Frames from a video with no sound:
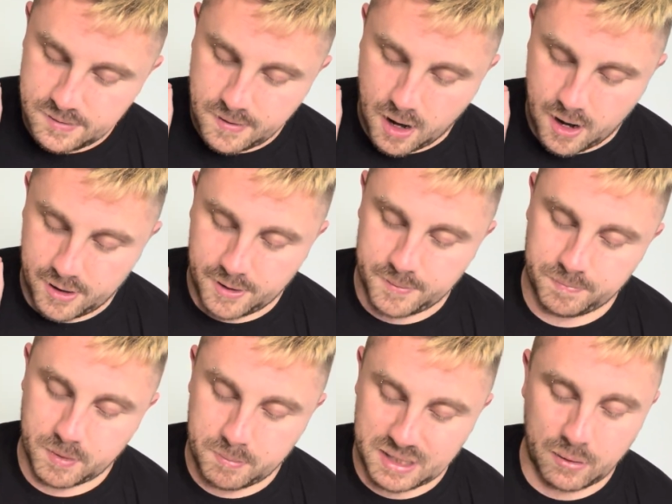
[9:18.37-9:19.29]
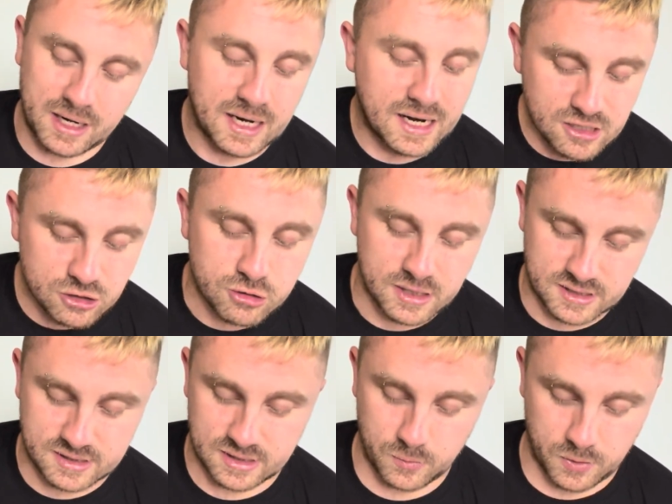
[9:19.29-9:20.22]
But now an
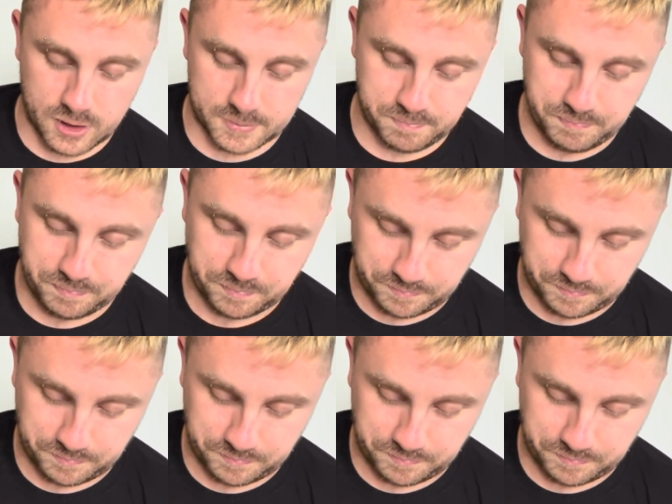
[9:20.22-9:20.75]
interesting one